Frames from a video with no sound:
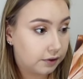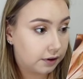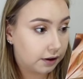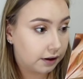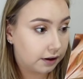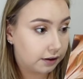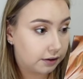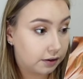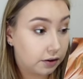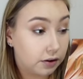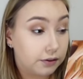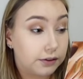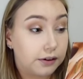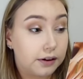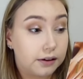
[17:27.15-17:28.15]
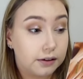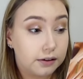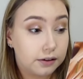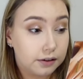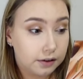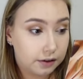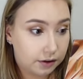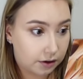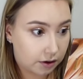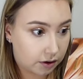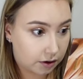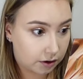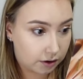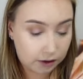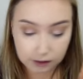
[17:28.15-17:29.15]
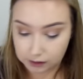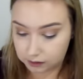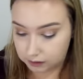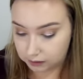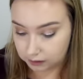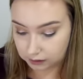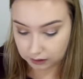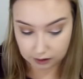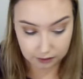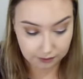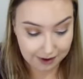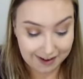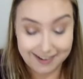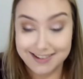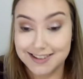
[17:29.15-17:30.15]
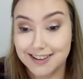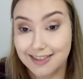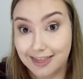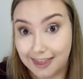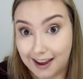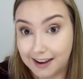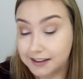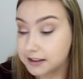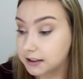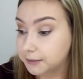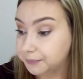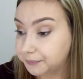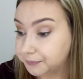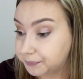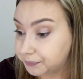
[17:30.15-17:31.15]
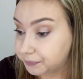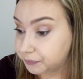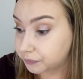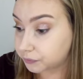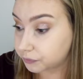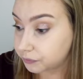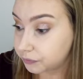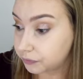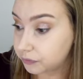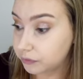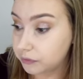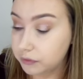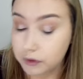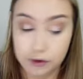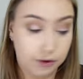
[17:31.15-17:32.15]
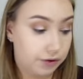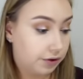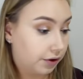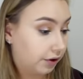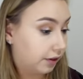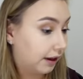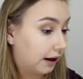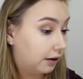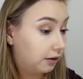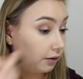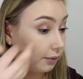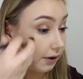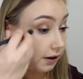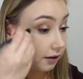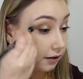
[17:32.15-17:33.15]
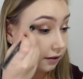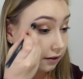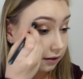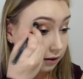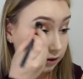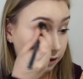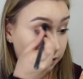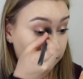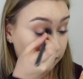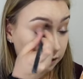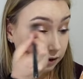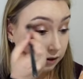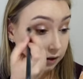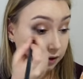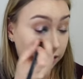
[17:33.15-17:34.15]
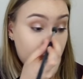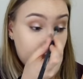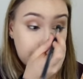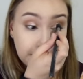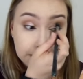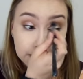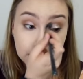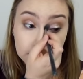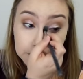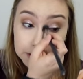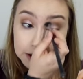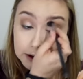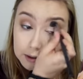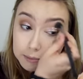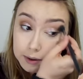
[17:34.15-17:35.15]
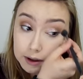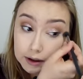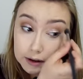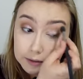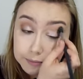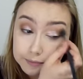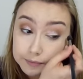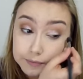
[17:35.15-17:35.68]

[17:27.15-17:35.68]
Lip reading: and content around that. So that will be coming up. I